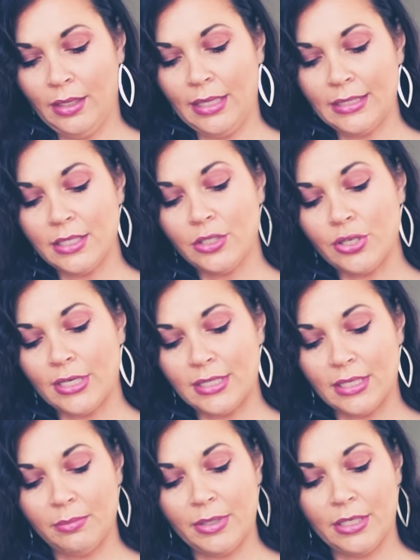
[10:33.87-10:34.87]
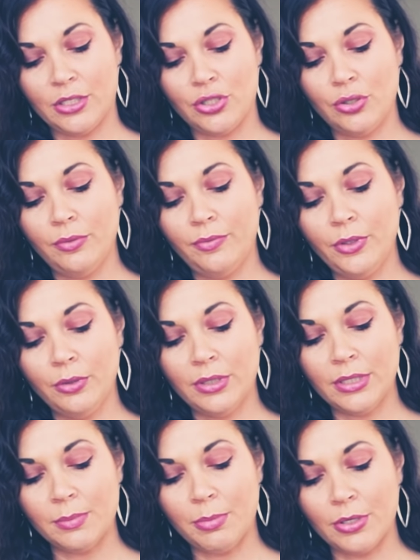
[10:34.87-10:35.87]
that's interesting because you viewed
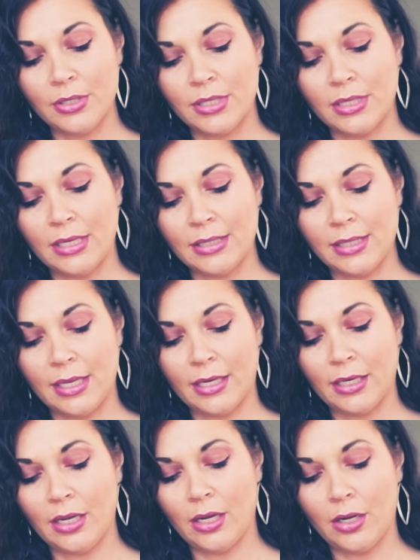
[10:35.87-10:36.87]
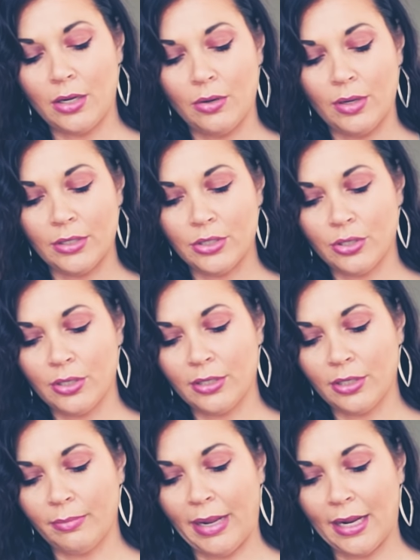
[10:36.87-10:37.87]
this person as letting go and turning
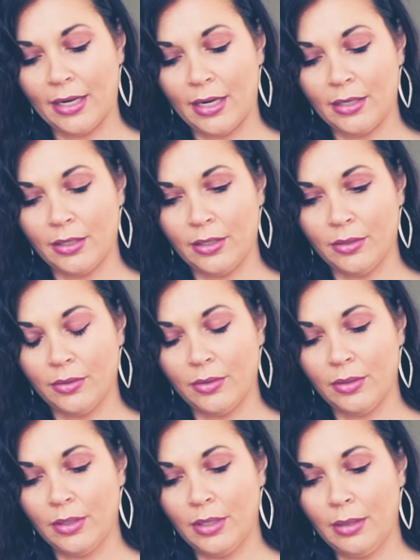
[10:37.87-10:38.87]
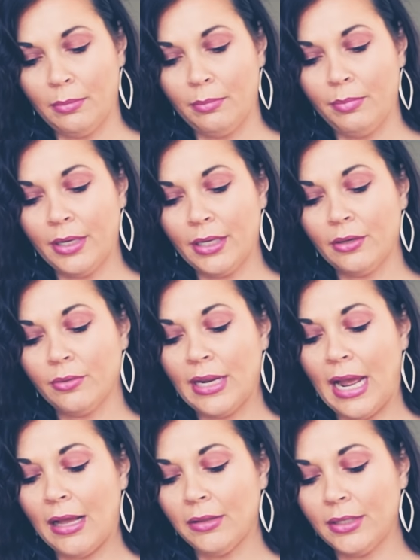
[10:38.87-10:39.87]
their back on you. But in
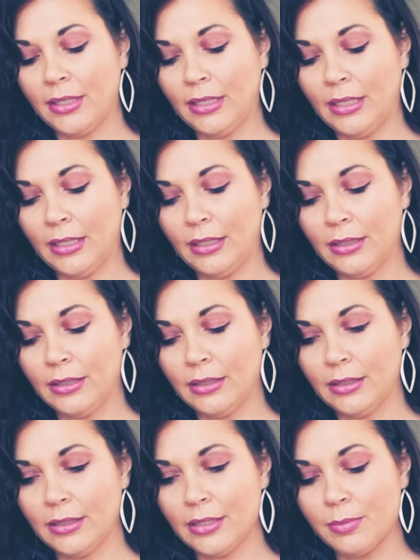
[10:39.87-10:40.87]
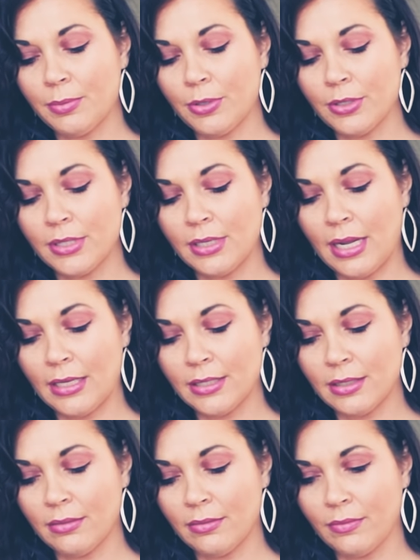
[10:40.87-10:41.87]
reality, this person
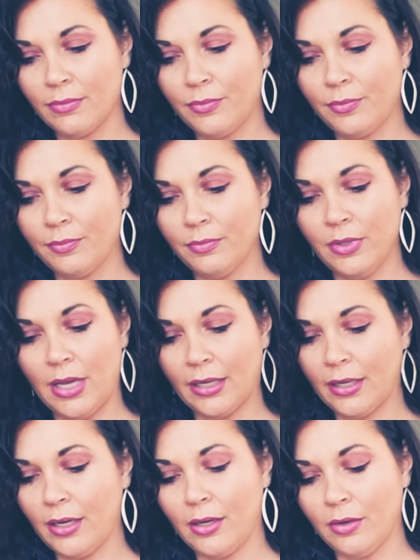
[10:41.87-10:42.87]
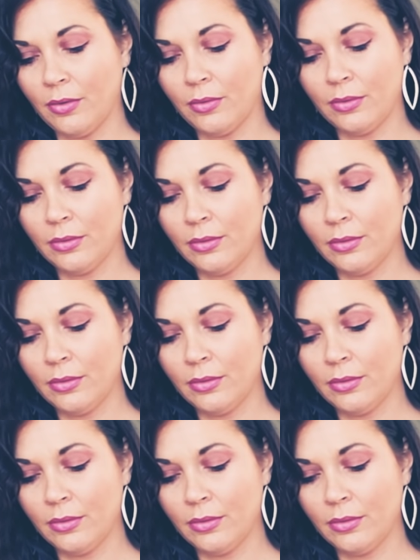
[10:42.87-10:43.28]
hasn't let go,